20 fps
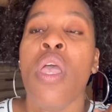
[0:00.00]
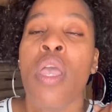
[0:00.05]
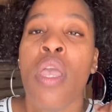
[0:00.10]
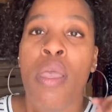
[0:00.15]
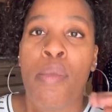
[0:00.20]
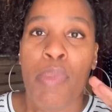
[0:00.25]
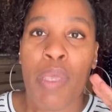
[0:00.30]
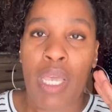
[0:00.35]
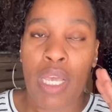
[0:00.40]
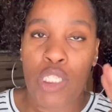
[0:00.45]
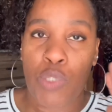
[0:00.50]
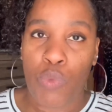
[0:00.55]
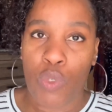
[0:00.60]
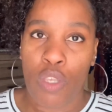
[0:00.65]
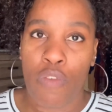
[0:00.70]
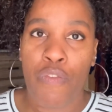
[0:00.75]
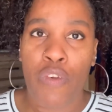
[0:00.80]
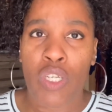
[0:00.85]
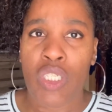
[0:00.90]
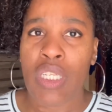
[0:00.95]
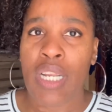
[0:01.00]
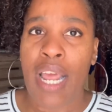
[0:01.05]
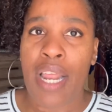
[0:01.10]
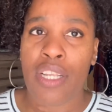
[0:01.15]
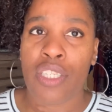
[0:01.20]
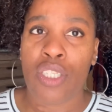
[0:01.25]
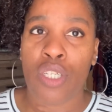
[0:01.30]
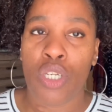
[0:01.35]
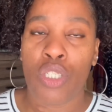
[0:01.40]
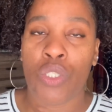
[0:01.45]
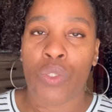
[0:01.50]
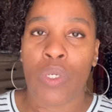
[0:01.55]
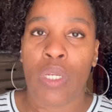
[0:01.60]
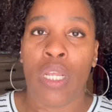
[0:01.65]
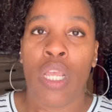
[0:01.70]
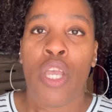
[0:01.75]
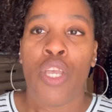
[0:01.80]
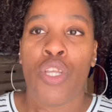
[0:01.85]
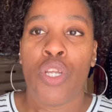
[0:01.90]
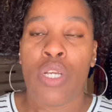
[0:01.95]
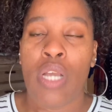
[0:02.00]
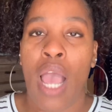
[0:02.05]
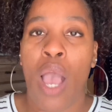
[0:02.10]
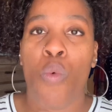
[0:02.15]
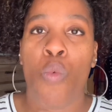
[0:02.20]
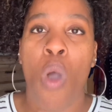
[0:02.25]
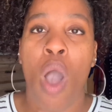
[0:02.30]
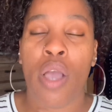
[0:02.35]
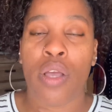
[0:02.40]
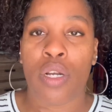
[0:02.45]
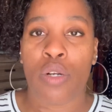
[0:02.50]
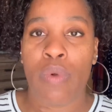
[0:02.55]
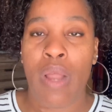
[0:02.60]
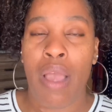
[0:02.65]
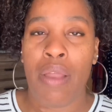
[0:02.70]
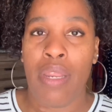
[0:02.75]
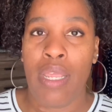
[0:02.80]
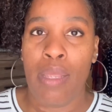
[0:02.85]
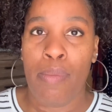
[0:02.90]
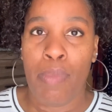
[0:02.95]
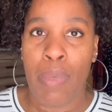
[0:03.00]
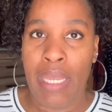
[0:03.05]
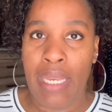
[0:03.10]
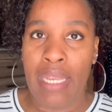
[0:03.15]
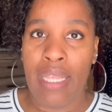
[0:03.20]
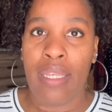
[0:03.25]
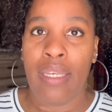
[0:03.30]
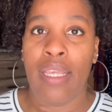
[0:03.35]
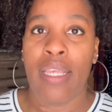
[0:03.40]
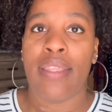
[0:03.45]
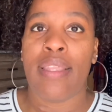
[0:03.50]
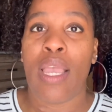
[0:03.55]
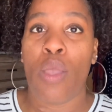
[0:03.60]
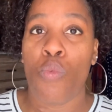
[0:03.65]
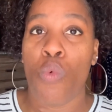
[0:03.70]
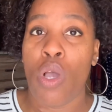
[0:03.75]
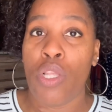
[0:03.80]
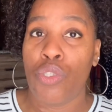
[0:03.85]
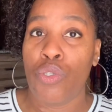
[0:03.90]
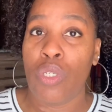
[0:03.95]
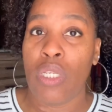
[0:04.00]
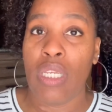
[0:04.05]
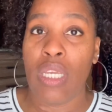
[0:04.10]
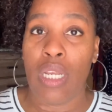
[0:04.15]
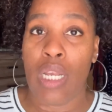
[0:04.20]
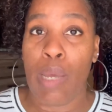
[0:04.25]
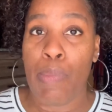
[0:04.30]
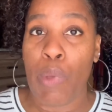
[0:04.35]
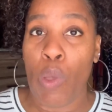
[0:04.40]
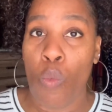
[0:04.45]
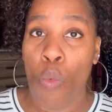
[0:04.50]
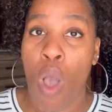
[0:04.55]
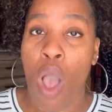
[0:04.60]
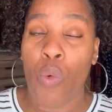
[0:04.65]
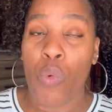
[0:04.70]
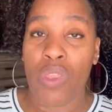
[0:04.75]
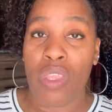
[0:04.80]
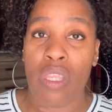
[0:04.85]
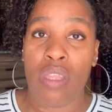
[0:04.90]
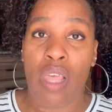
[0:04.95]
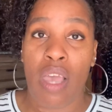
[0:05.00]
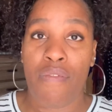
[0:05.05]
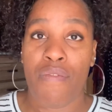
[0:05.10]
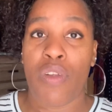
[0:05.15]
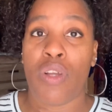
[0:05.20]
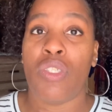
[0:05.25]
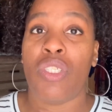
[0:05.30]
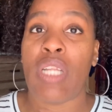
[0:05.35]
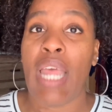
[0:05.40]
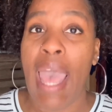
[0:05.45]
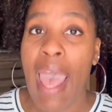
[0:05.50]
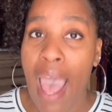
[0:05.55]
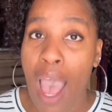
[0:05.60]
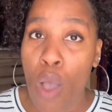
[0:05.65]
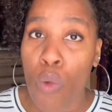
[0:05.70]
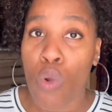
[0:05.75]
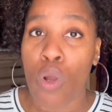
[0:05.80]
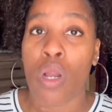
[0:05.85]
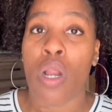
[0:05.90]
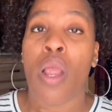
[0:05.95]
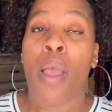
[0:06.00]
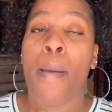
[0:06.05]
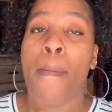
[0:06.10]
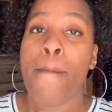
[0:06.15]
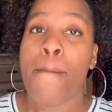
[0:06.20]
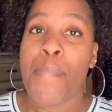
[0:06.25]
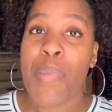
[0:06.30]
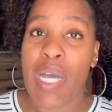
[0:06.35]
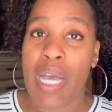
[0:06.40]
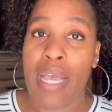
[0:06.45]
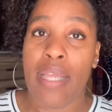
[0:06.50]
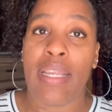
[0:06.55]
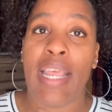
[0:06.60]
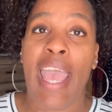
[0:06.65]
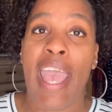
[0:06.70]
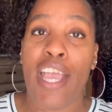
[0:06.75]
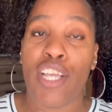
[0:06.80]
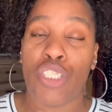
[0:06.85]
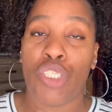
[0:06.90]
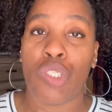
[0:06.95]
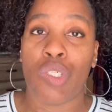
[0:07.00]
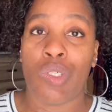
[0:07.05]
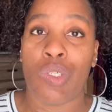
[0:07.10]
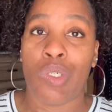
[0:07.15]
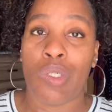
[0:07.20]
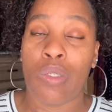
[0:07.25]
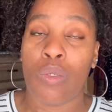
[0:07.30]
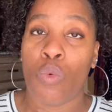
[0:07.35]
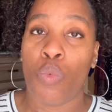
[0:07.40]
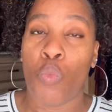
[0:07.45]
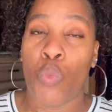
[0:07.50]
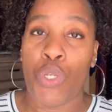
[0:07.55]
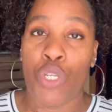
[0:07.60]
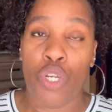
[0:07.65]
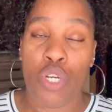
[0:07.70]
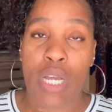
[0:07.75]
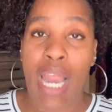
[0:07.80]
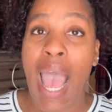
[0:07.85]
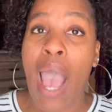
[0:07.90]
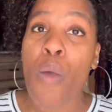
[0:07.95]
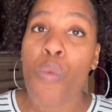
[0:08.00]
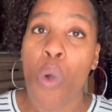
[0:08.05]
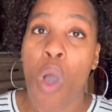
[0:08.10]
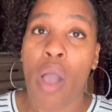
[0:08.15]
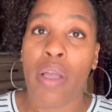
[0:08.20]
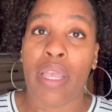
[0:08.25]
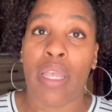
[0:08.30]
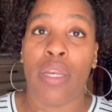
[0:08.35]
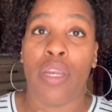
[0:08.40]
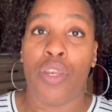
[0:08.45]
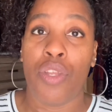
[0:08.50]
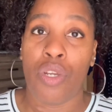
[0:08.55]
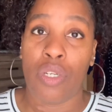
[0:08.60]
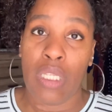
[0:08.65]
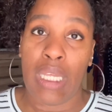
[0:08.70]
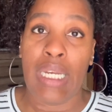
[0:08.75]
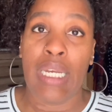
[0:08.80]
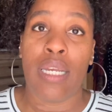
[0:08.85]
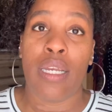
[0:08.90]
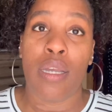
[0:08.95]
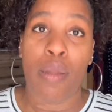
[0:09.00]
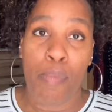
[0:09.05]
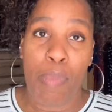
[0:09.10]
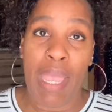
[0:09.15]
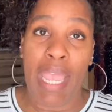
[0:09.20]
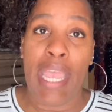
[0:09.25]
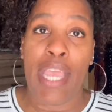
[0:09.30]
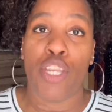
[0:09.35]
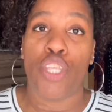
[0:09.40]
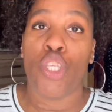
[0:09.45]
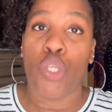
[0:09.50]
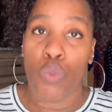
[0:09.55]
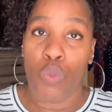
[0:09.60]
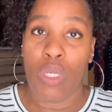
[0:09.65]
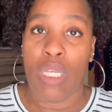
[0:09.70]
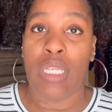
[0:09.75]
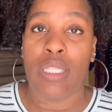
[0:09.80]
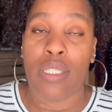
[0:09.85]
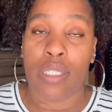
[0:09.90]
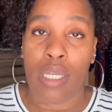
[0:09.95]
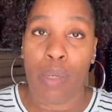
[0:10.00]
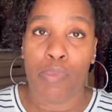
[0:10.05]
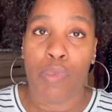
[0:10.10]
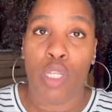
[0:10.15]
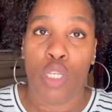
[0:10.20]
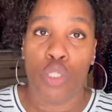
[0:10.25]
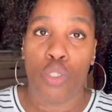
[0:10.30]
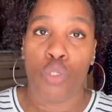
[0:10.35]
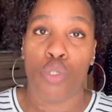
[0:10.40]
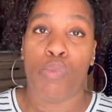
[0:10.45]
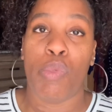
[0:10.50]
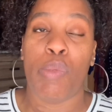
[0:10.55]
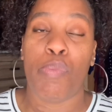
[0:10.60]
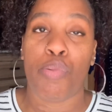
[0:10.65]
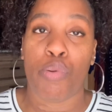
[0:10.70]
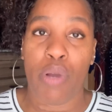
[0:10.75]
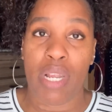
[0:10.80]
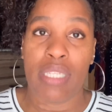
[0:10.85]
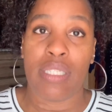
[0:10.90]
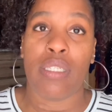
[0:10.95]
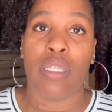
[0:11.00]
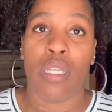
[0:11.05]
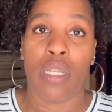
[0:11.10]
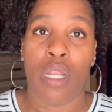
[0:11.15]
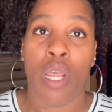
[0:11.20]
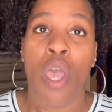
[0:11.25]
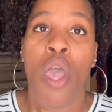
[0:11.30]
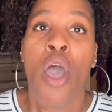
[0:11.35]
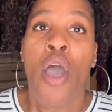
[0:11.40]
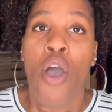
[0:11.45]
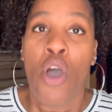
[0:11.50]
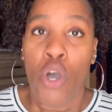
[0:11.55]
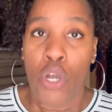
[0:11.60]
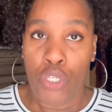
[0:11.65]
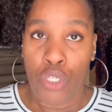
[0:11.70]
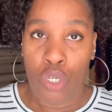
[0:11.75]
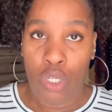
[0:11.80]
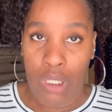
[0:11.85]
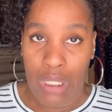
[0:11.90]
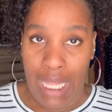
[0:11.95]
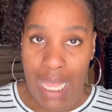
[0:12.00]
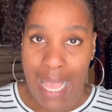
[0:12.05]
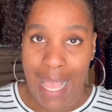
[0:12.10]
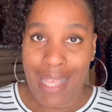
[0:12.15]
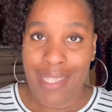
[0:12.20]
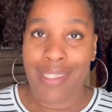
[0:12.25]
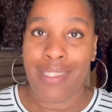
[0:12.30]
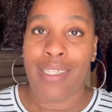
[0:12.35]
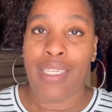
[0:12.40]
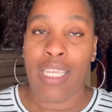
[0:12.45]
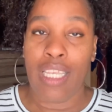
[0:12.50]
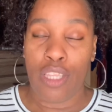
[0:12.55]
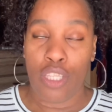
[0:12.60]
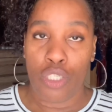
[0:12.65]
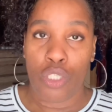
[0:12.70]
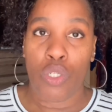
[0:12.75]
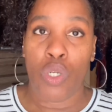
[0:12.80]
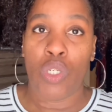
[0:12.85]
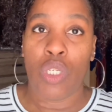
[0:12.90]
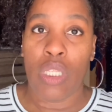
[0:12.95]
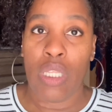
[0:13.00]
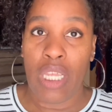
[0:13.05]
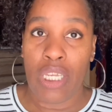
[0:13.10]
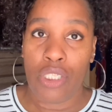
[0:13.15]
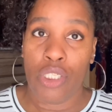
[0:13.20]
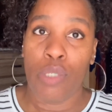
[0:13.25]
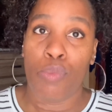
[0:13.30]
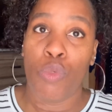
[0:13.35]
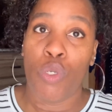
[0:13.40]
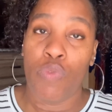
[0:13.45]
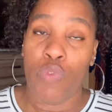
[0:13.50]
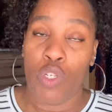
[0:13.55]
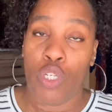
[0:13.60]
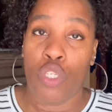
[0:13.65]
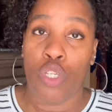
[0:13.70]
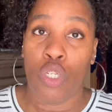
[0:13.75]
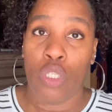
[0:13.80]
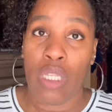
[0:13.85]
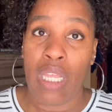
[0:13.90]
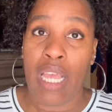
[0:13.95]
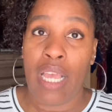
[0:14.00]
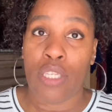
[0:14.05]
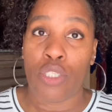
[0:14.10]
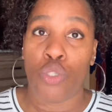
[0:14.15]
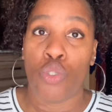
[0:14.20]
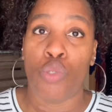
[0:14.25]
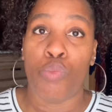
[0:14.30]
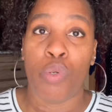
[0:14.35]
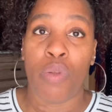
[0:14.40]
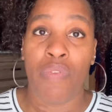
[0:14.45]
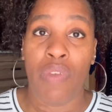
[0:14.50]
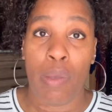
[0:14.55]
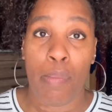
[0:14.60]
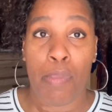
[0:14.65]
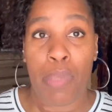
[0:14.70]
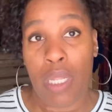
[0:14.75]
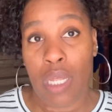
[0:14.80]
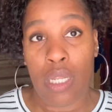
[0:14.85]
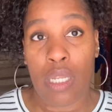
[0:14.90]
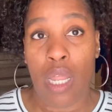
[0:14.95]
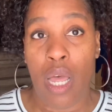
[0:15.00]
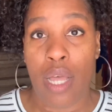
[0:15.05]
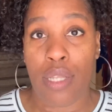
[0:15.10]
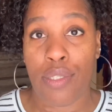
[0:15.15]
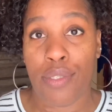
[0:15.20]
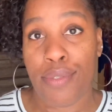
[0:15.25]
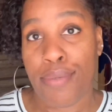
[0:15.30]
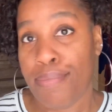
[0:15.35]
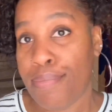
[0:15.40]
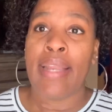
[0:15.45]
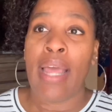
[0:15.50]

Because when you first get out of surgery, you're not walking around immediately. They want you to get up and walk within that first hour, but when you're not walking and you're laying in the bed, you need something to be pressing on your legs to get the circulation moving in your legs to prevent blood clots.